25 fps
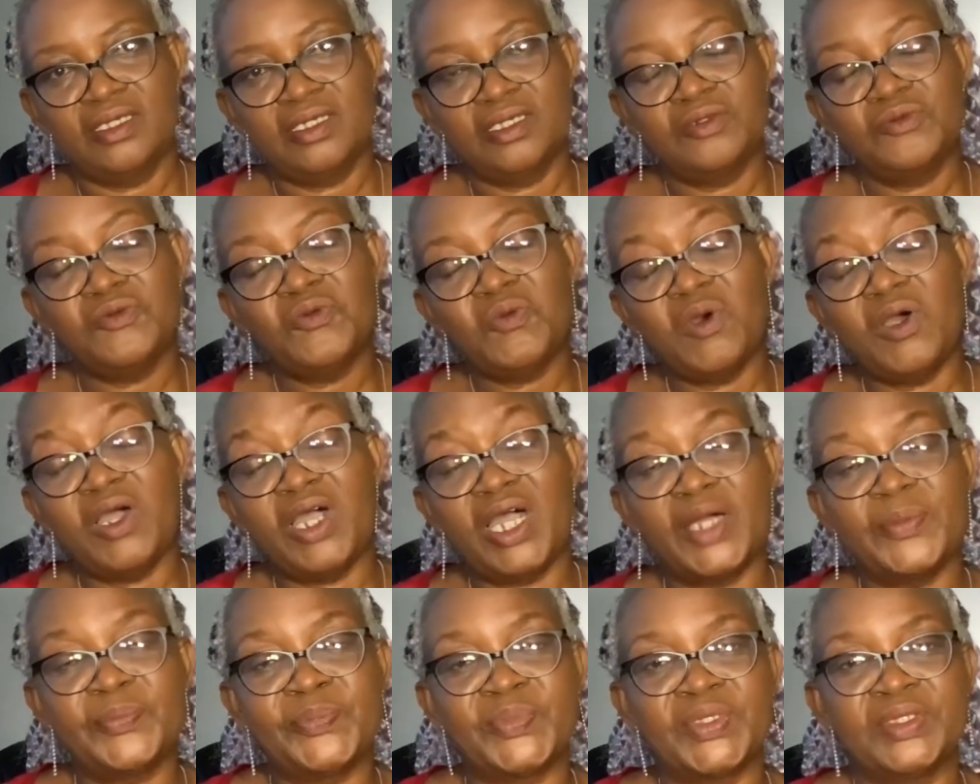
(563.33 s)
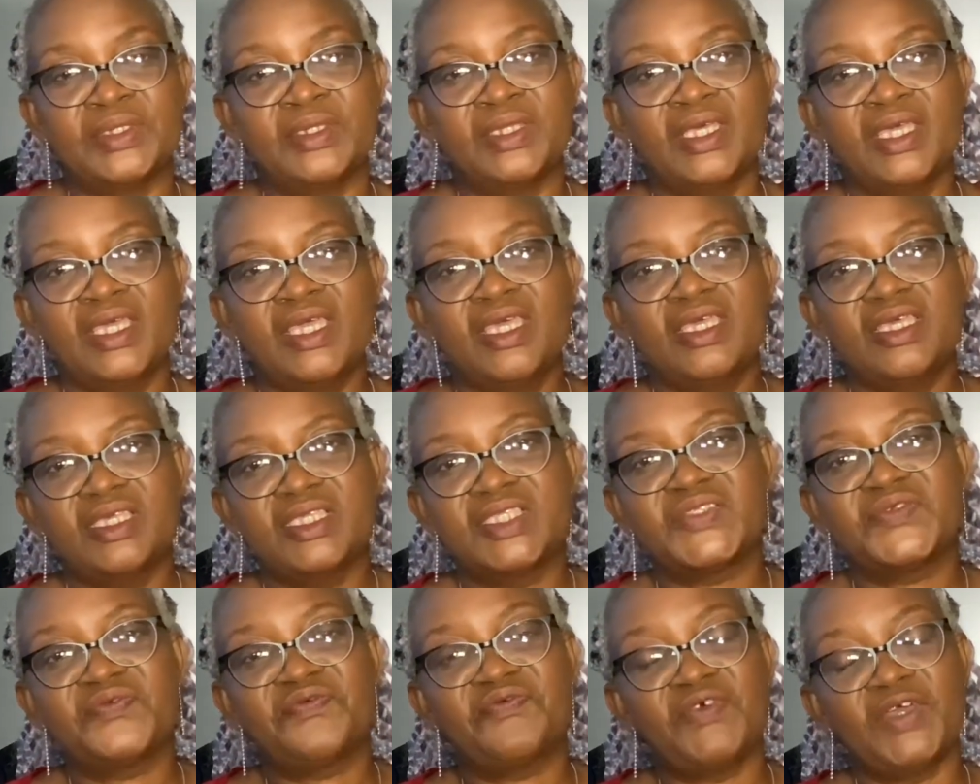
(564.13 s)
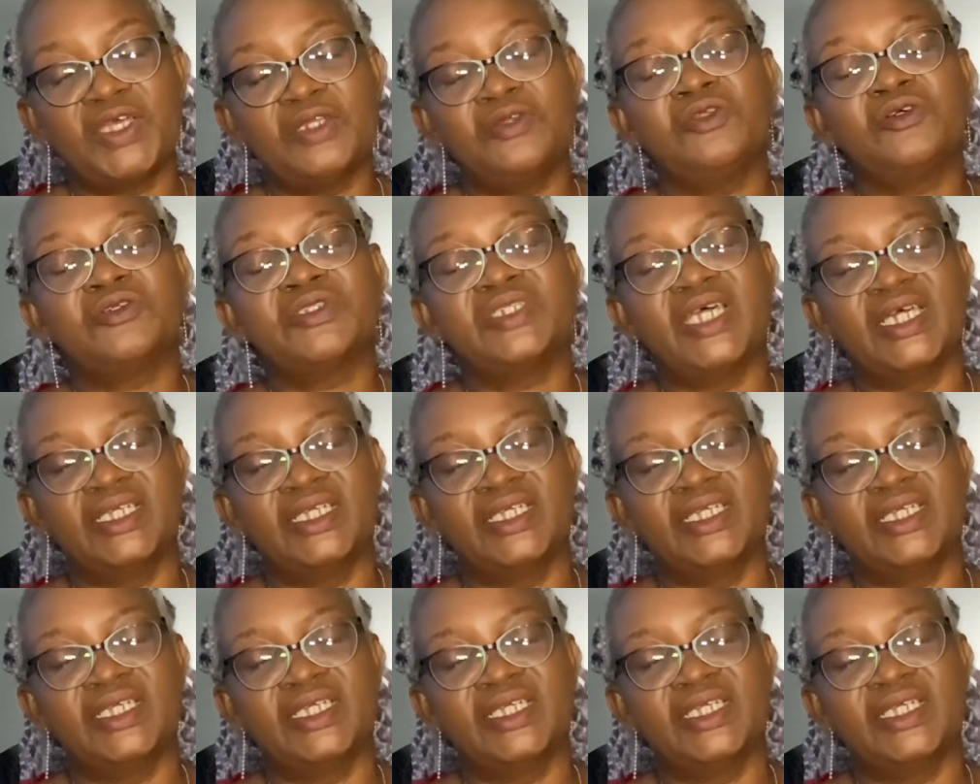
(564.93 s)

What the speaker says: And what happened? His fellow